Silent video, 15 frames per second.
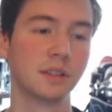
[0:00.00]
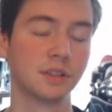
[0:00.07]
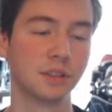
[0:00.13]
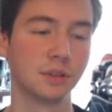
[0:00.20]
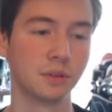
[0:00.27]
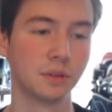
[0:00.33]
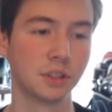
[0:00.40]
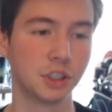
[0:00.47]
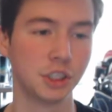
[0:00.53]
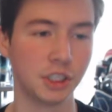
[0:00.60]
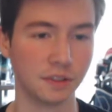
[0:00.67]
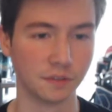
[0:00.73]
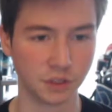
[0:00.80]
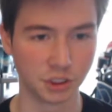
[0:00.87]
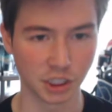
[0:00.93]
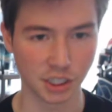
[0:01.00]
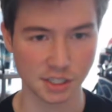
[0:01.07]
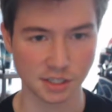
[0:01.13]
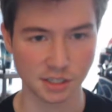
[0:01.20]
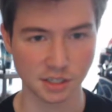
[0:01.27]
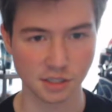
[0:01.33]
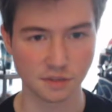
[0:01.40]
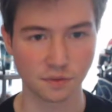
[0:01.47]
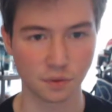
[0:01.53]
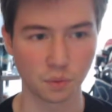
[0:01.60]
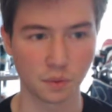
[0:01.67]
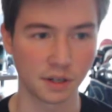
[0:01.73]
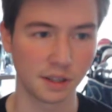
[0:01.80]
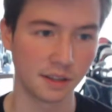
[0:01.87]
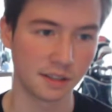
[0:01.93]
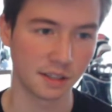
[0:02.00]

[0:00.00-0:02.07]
to achieve justice for what he